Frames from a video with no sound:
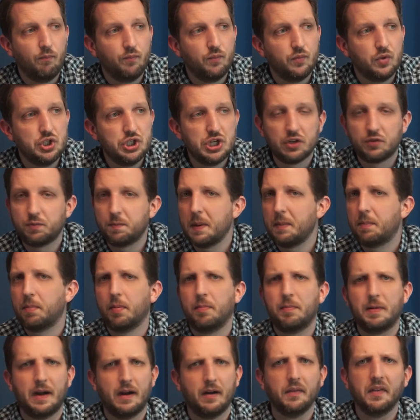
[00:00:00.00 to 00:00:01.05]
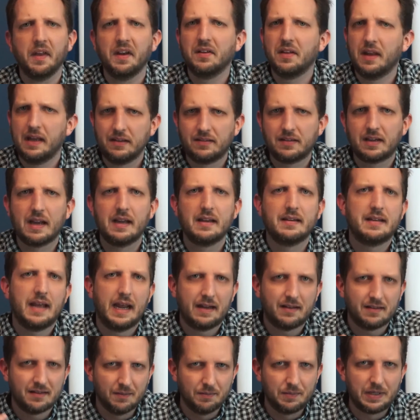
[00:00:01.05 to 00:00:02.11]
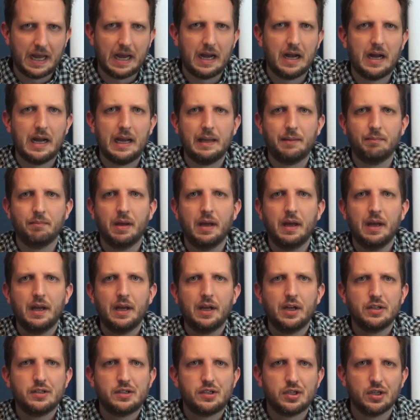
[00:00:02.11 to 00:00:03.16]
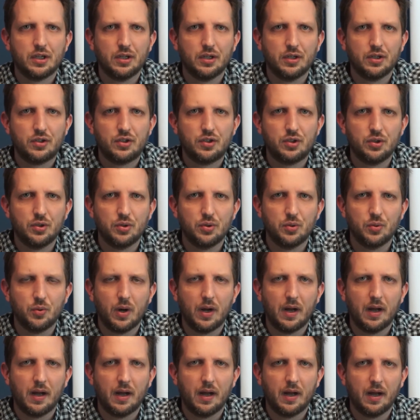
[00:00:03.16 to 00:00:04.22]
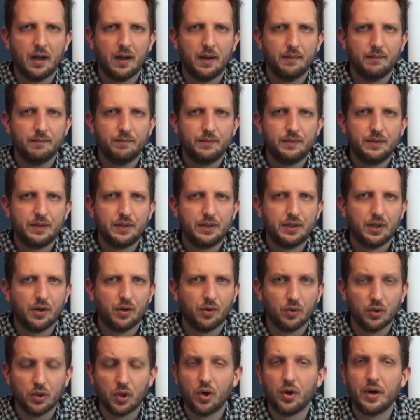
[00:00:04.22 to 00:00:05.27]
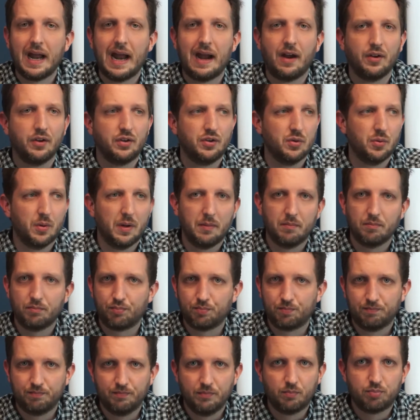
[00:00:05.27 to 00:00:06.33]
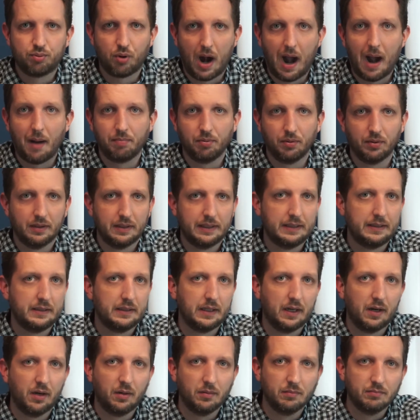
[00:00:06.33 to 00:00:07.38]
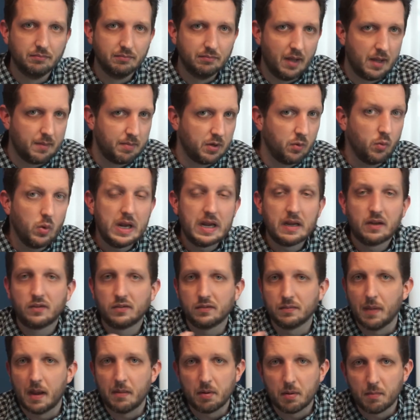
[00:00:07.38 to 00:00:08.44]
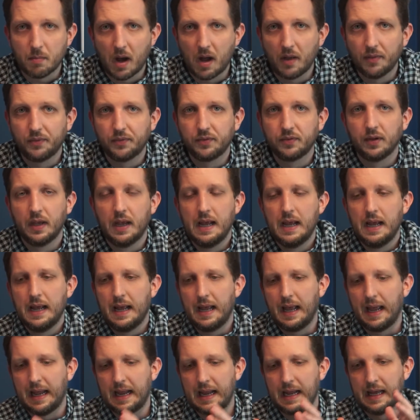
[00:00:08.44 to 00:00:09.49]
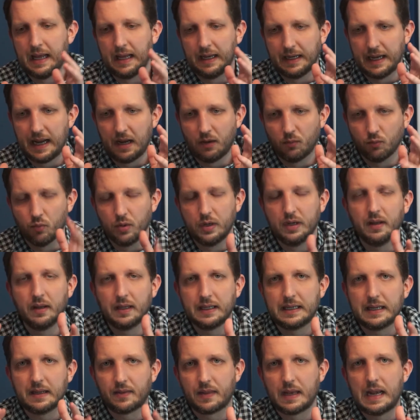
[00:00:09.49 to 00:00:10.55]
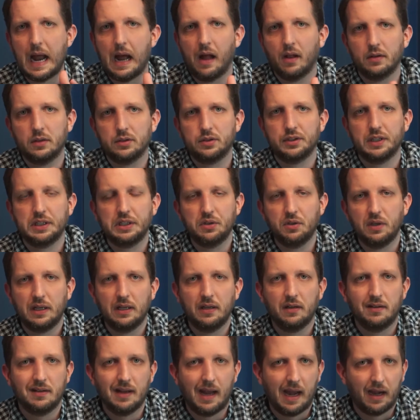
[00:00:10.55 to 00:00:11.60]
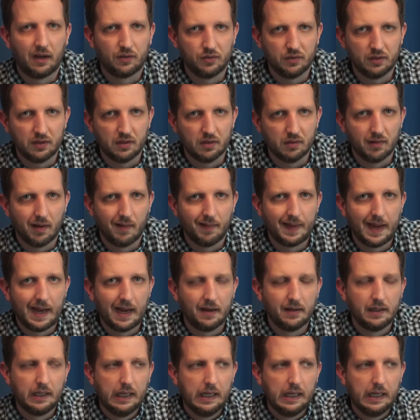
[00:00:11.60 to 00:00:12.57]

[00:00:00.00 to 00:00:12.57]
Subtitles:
just be prepared. It's going to take some time to learn how to do it properly. Maybe weeks, maybe months, and really get the knowledge that you need to execute on that.